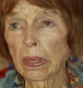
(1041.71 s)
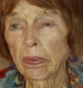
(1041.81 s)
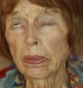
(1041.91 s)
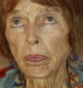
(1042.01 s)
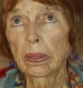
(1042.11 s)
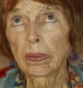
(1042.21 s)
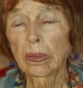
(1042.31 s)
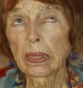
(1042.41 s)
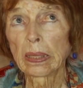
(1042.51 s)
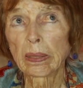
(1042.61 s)
I
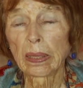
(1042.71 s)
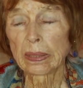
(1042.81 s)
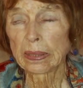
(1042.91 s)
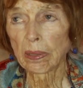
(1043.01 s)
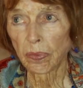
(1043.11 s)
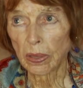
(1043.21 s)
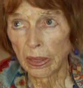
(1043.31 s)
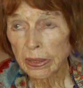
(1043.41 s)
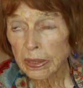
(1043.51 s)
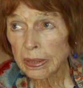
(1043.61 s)
was getting
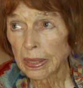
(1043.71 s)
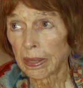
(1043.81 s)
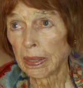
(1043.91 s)
self-conscious.